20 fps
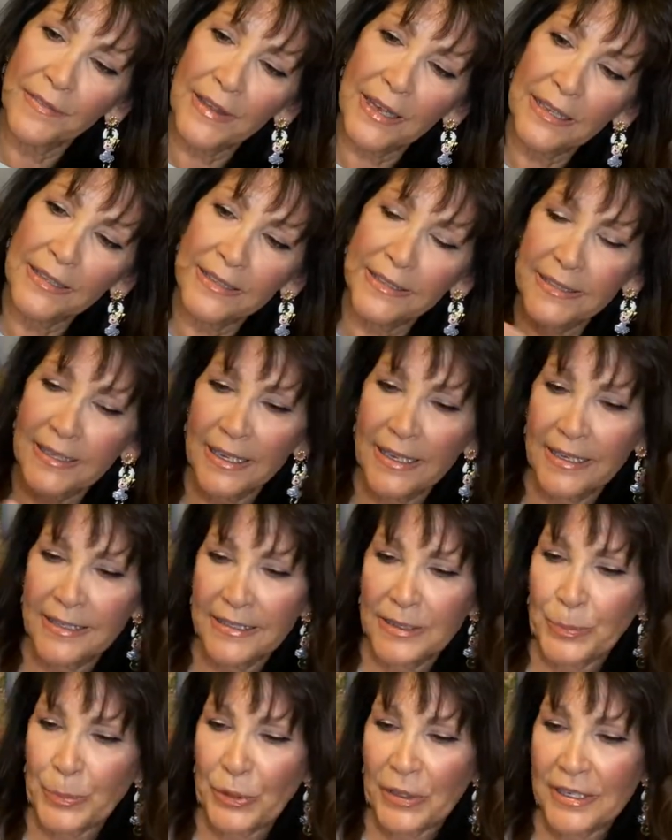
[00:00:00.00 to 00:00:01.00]
that
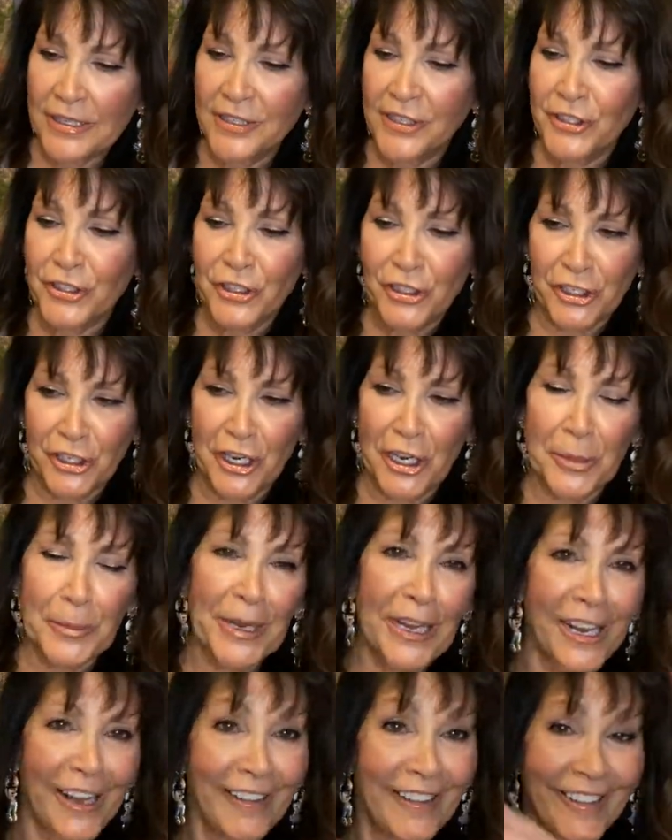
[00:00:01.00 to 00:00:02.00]
says Prince
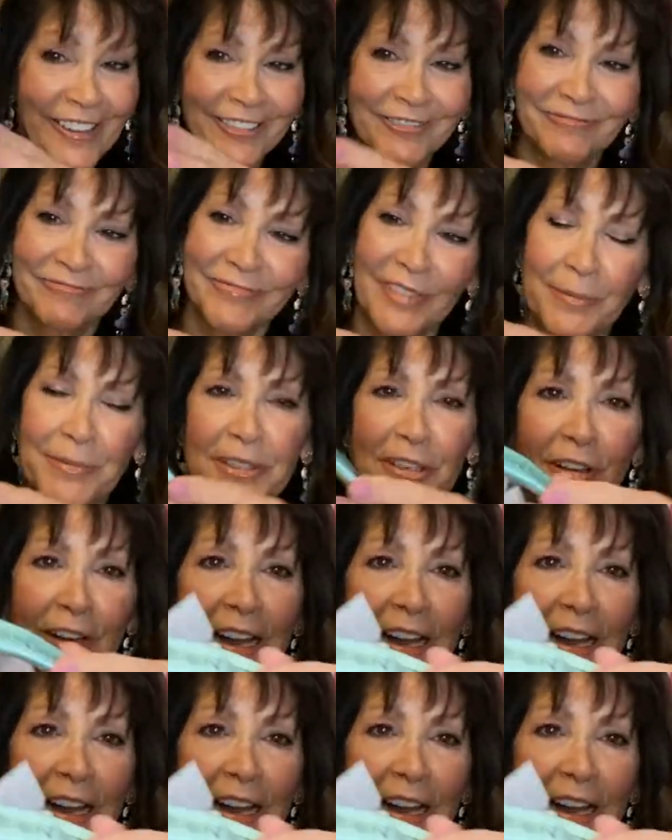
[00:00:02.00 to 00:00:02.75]
Charming. I'm sorry, I